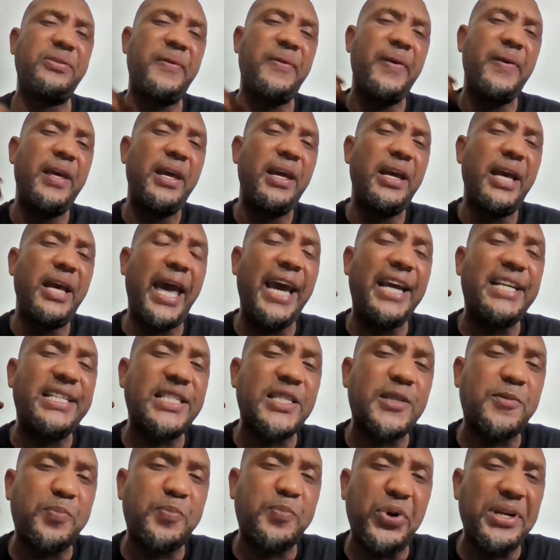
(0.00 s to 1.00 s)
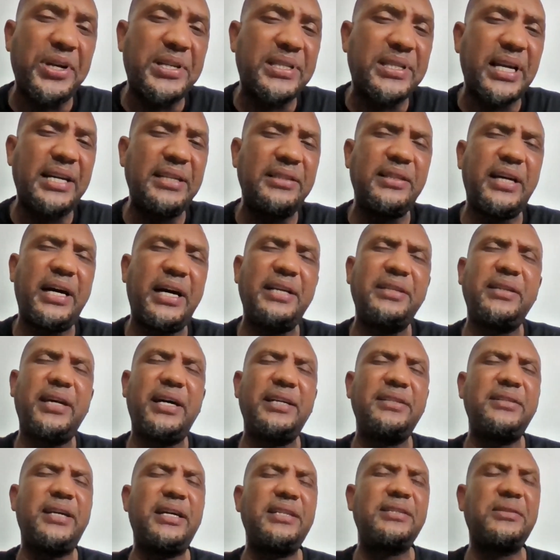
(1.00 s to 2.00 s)
to express,
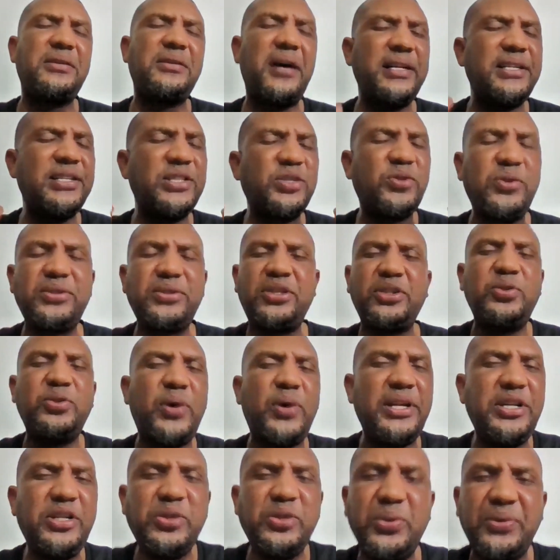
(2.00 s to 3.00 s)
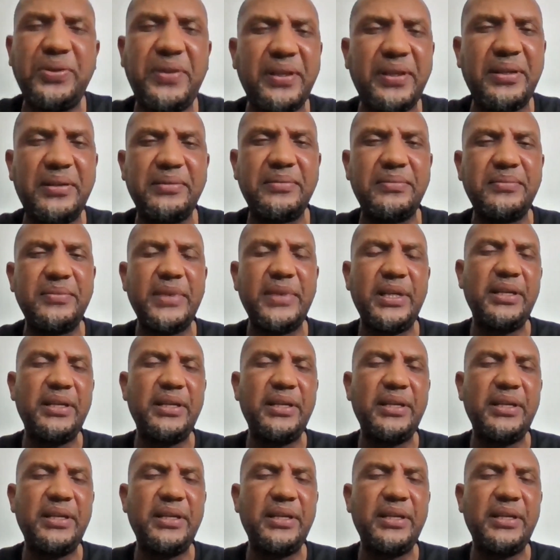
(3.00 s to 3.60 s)
and God is going to do a new thing.